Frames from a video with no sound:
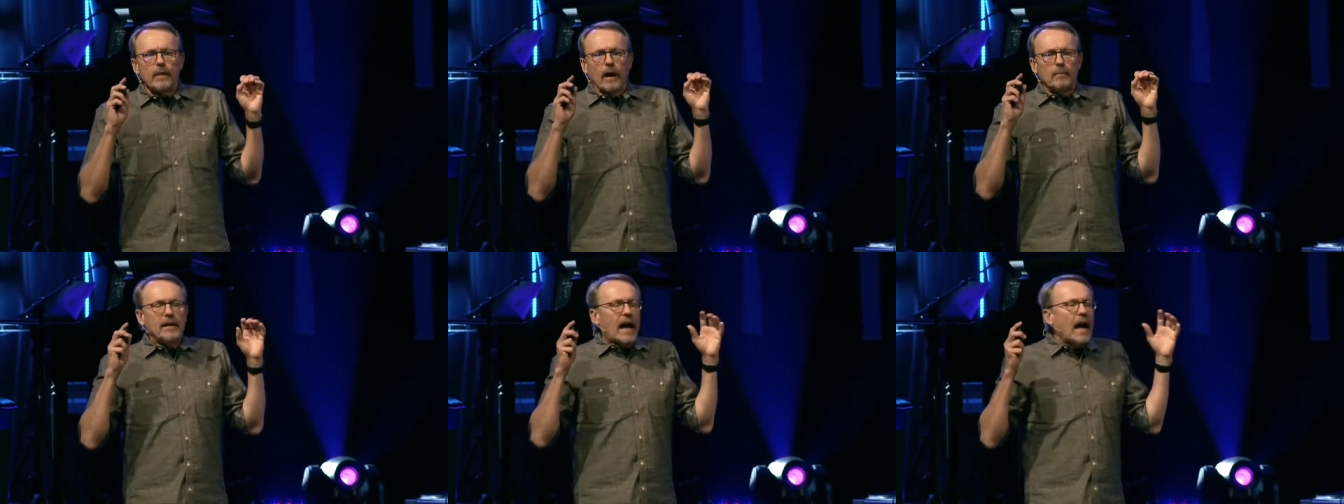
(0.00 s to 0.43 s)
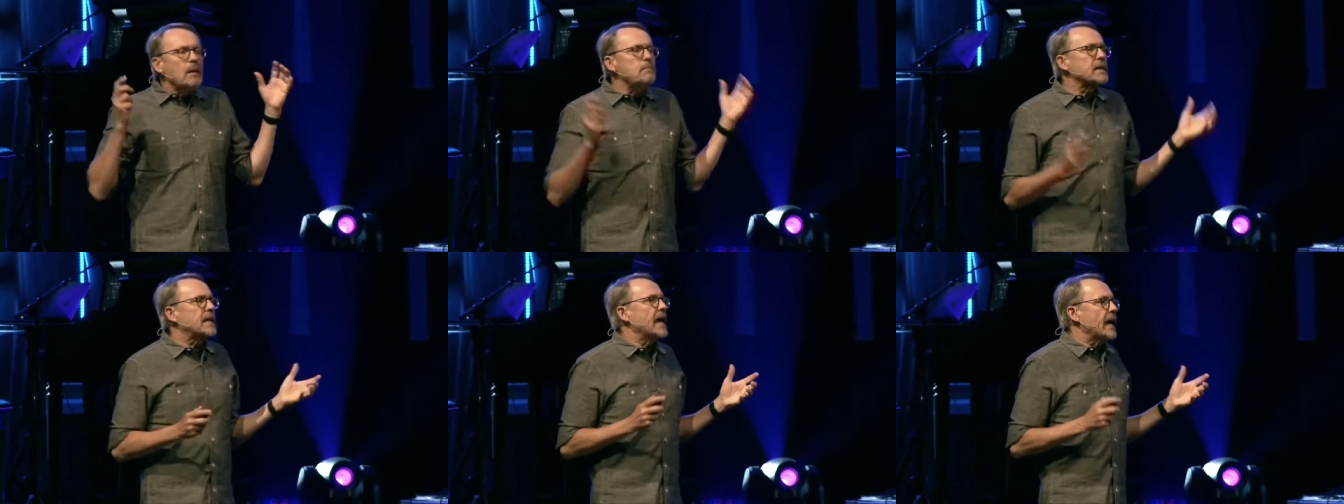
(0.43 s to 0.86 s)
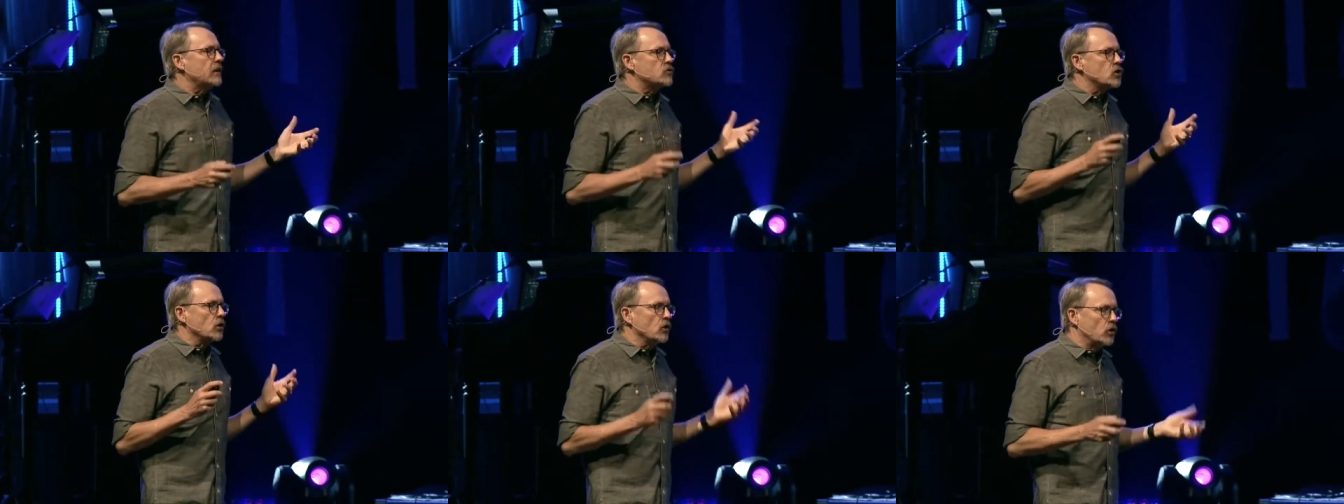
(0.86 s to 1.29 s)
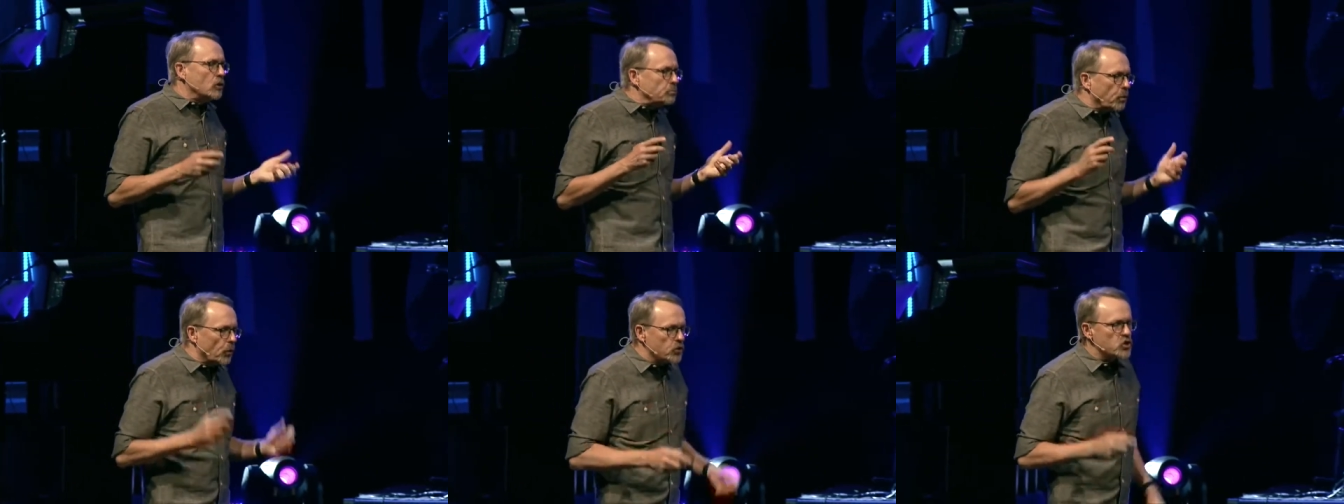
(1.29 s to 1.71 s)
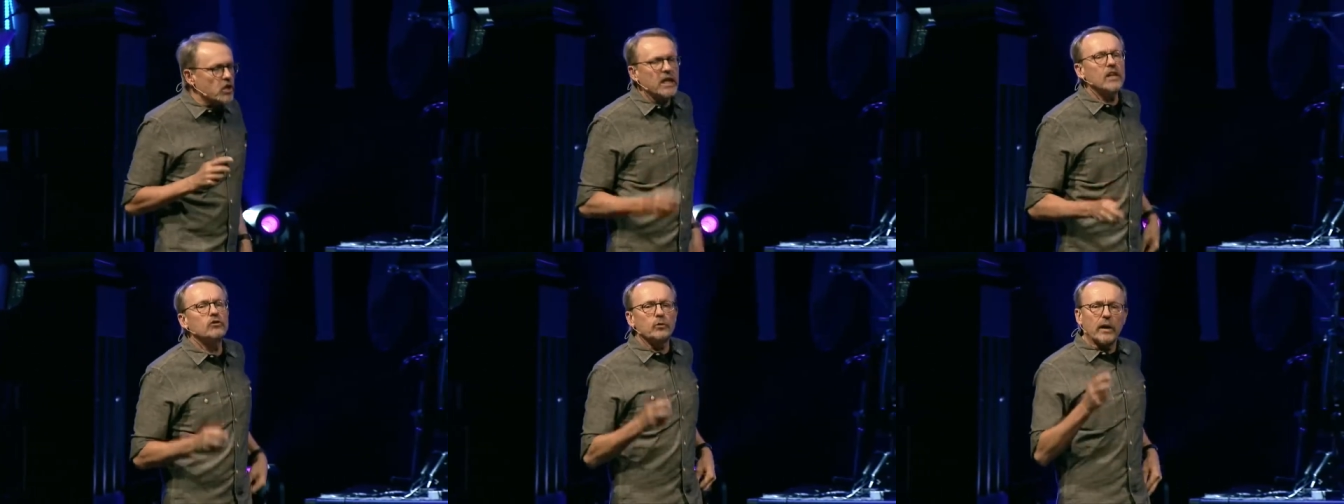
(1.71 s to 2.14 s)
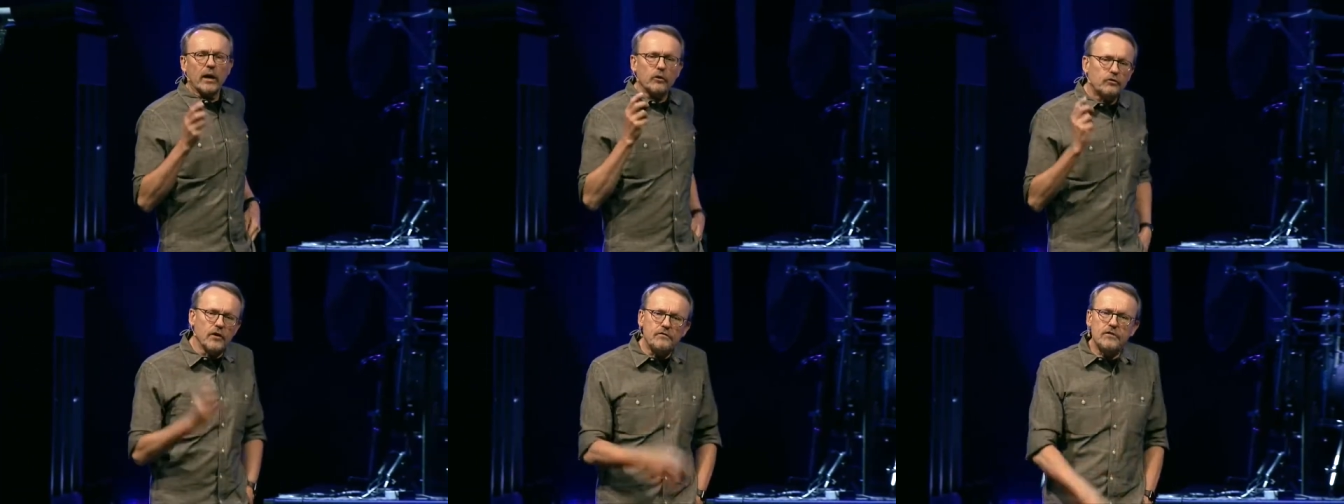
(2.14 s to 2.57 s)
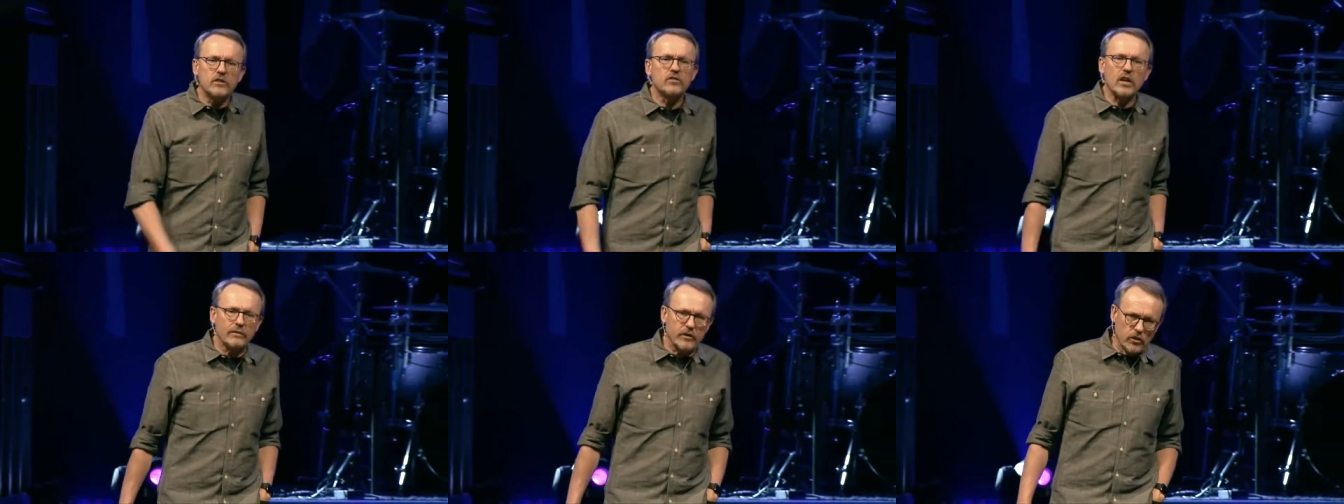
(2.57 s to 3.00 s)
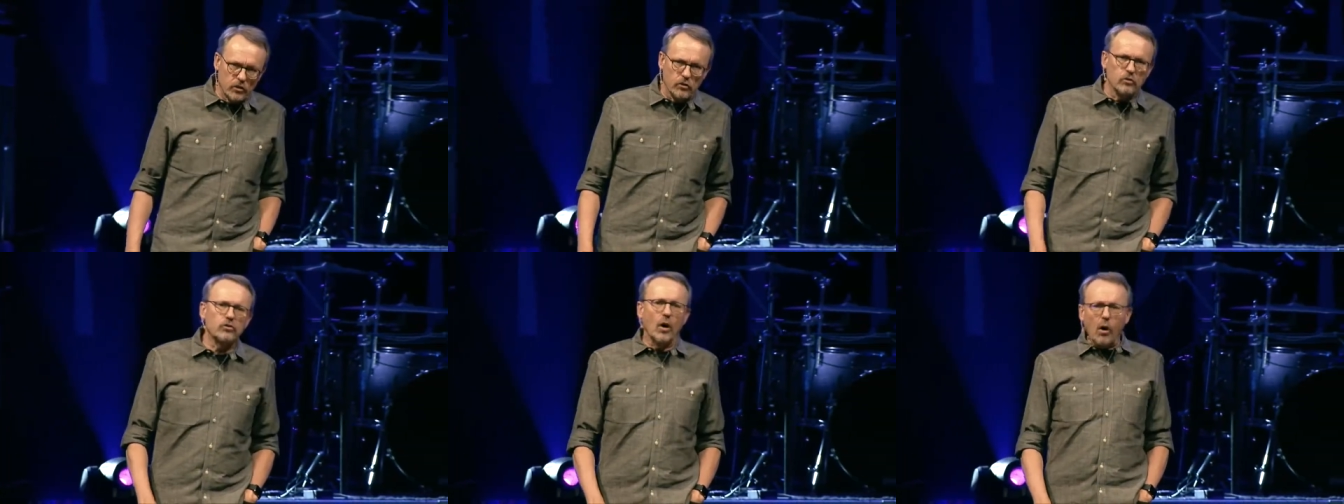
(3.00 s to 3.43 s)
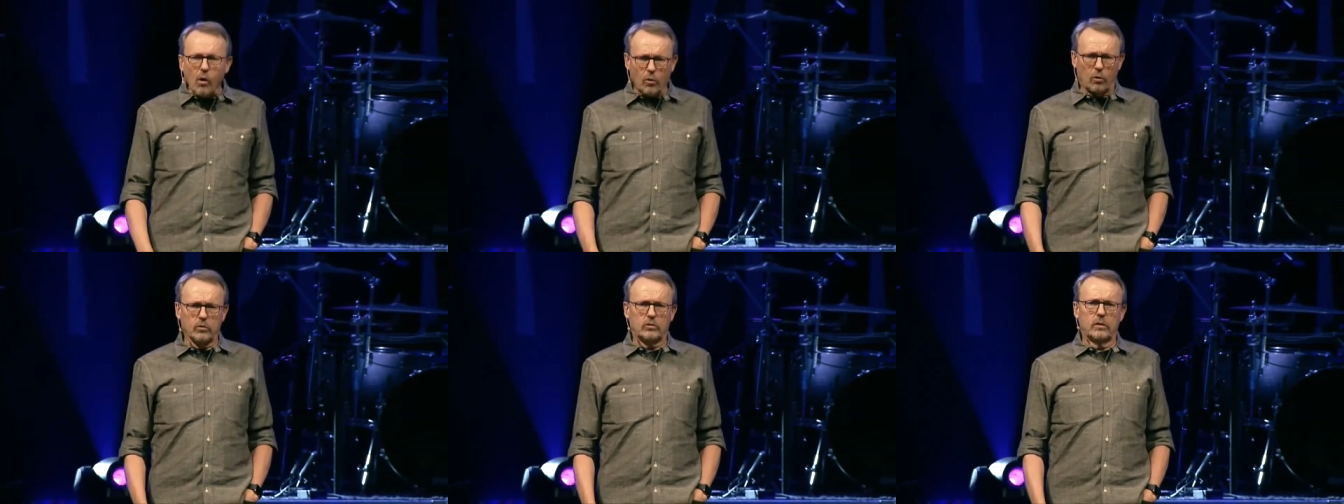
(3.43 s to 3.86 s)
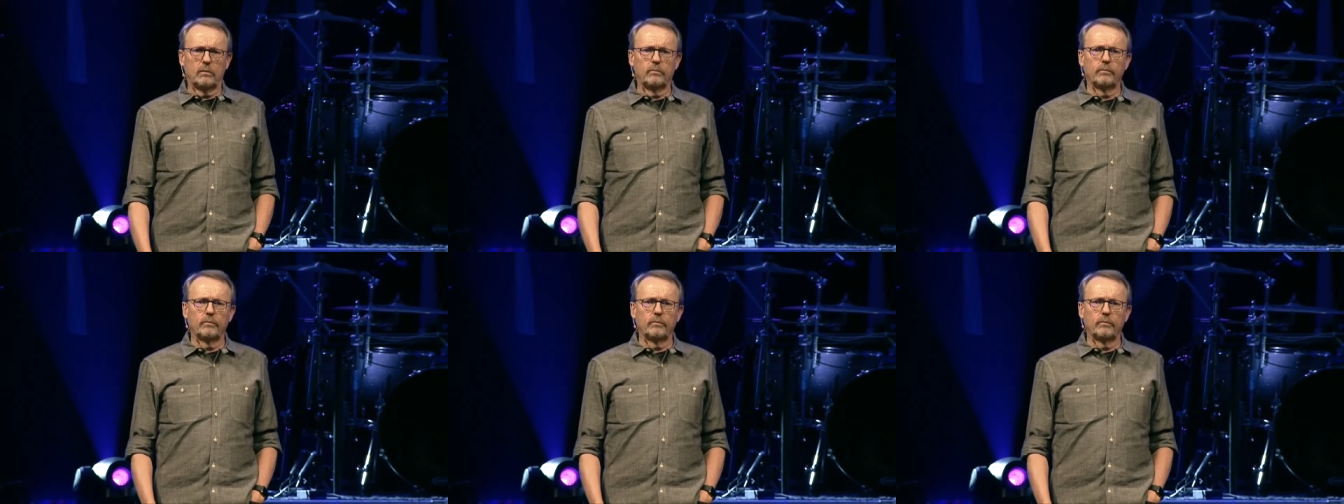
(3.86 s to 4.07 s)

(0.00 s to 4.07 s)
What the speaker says: I mean, I began to learn Portuguese when I was 57 years old.